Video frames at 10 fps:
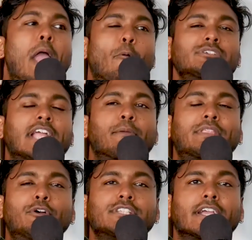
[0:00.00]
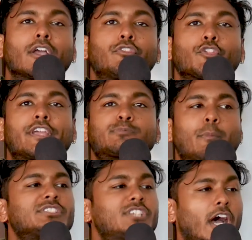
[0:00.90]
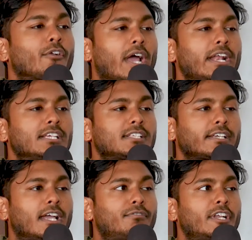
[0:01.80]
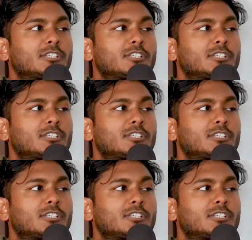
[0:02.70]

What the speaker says: he was like, so the experiment's done, right? He's like, every